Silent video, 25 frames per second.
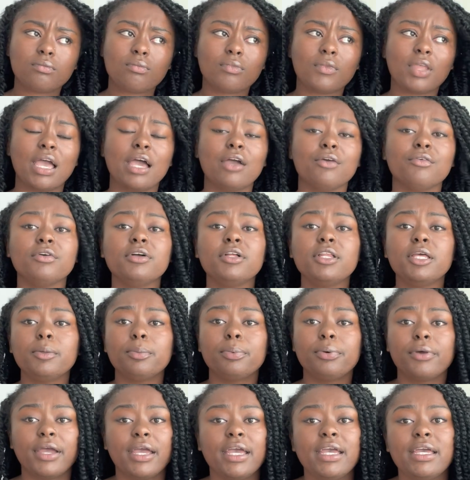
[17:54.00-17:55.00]
I really
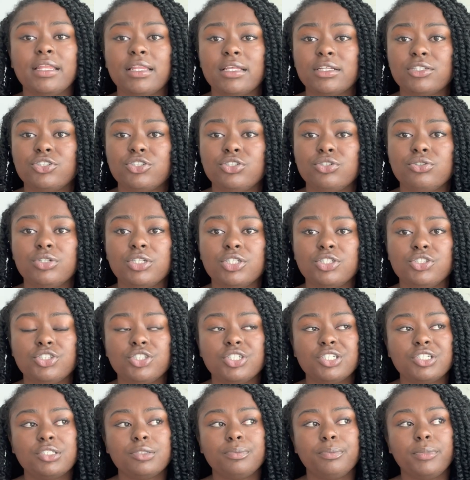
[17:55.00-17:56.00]
pray that you can
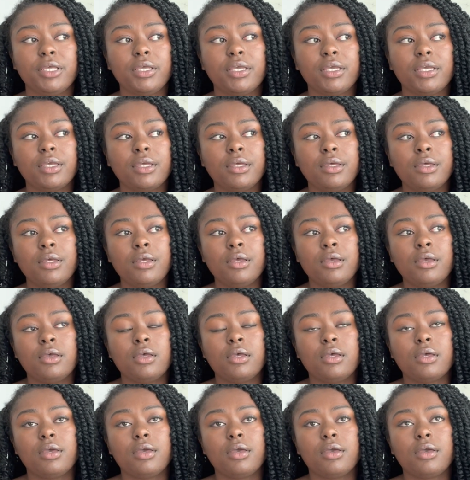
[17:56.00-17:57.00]
just
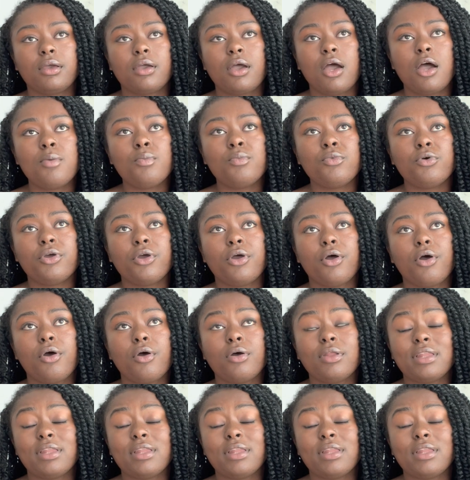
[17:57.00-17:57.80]
become more,